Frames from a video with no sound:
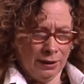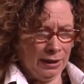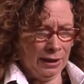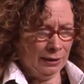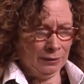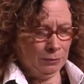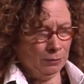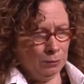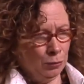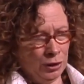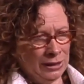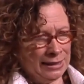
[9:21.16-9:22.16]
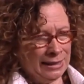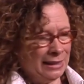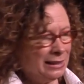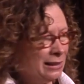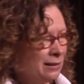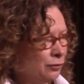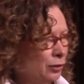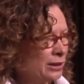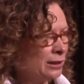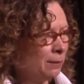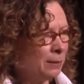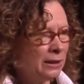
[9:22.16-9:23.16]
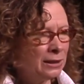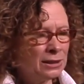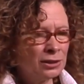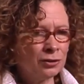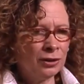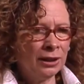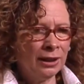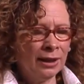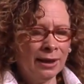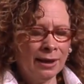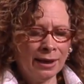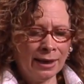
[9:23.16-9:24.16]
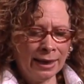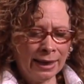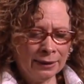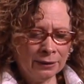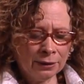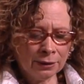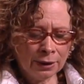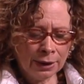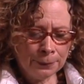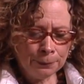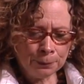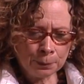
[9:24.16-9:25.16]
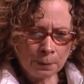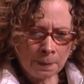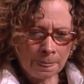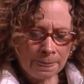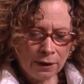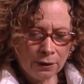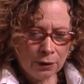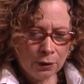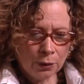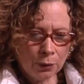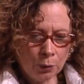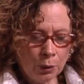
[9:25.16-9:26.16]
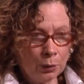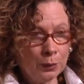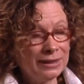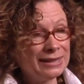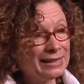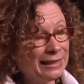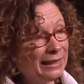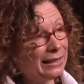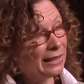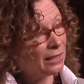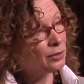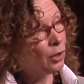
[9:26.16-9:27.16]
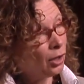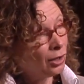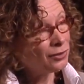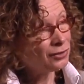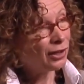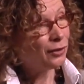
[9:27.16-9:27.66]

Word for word: uh, princess dress up industry. And um, what we see in kids also